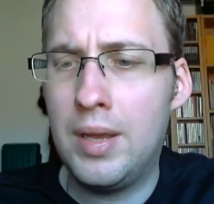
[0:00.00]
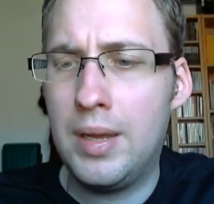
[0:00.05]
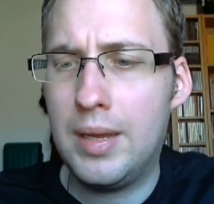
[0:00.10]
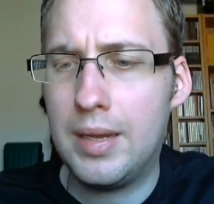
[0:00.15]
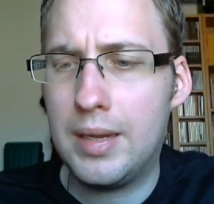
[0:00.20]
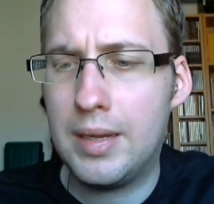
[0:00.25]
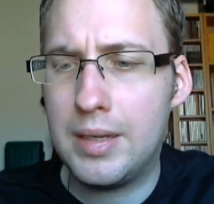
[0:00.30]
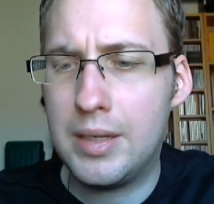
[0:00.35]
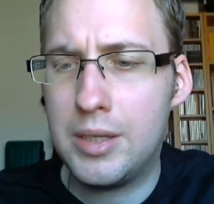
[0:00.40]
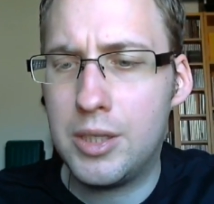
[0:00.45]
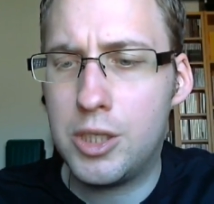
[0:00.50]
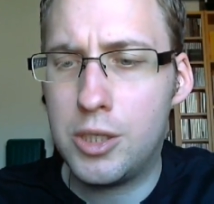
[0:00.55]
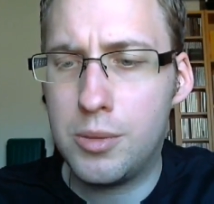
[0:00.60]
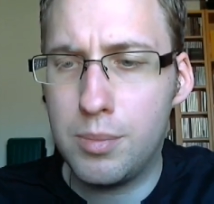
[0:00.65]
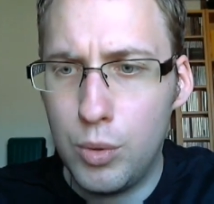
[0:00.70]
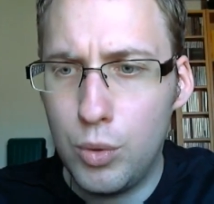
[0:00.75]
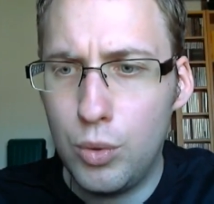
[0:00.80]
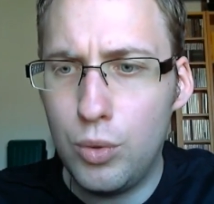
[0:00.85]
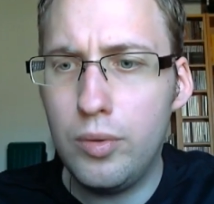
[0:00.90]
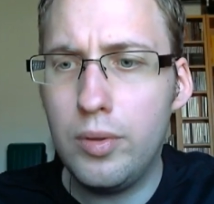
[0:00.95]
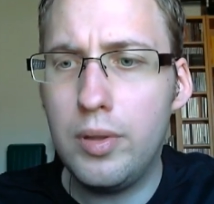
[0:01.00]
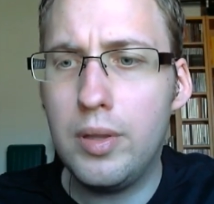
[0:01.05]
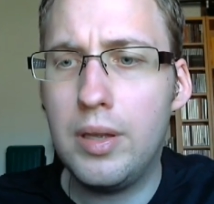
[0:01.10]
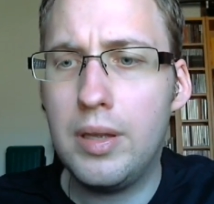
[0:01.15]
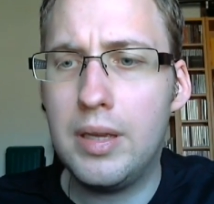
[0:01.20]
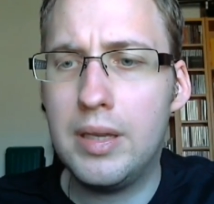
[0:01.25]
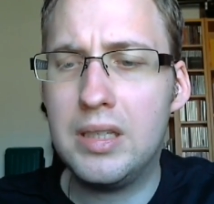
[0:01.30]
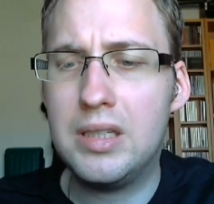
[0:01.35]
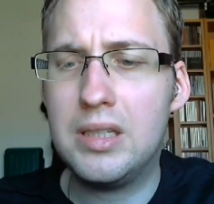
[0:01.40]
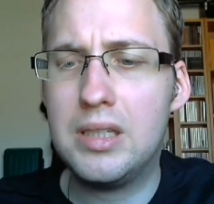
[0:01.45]
Uh, it's smooth.
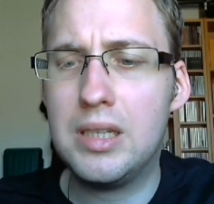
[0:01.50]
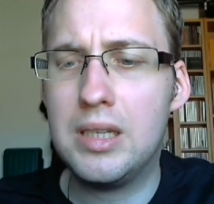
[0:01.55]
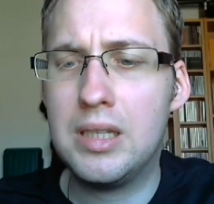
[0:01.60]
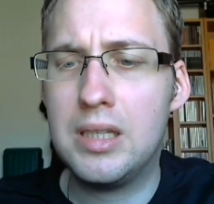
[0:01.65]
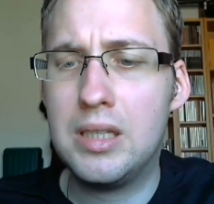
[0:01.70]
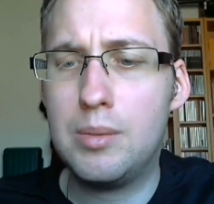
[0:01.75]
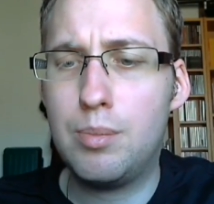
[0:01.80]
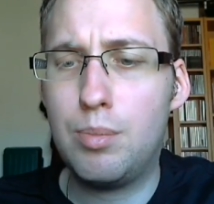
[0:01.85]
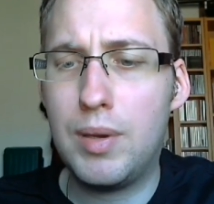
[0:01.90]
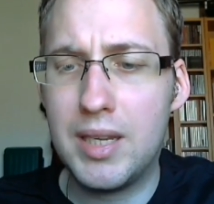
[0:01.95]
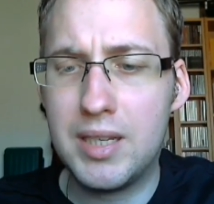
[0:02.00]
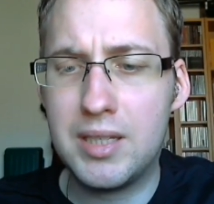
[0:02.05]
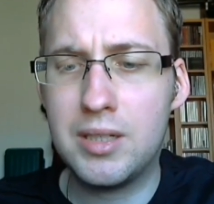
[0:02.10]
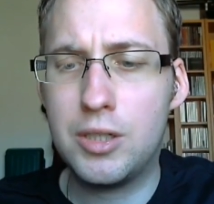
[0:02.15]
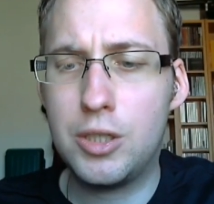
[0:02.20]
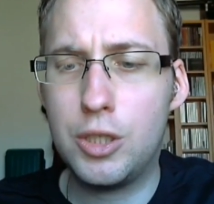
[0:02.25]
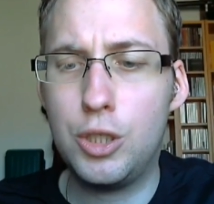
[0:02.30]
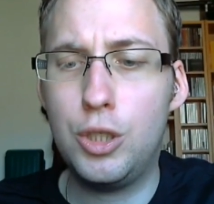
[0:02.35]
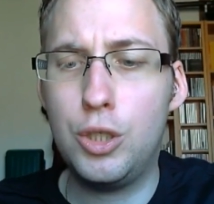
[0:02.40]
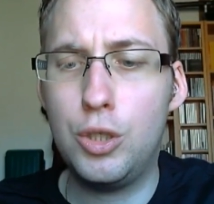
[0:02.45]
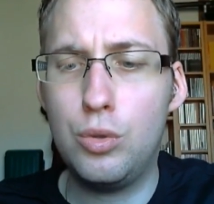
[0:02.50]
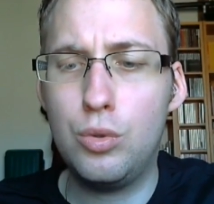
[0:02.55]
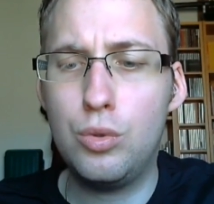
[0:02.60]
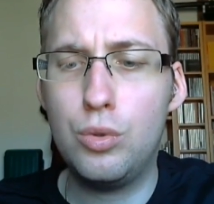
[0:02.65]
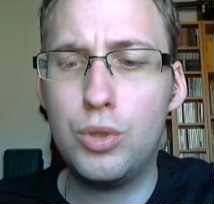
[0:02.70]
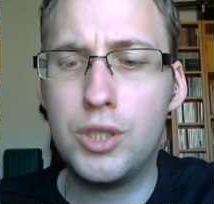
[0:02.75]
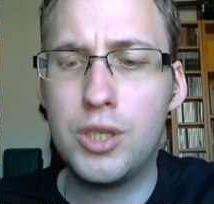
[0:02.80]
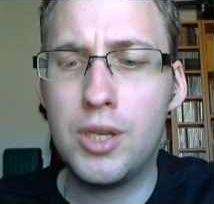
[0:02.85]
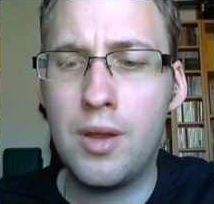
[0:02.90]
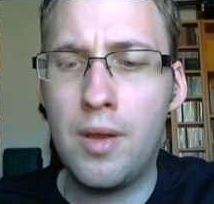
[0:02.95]
It's it's pleasant to
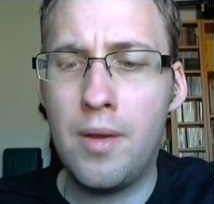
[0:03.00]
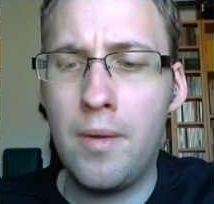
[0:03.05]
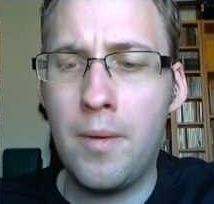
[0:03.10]
use.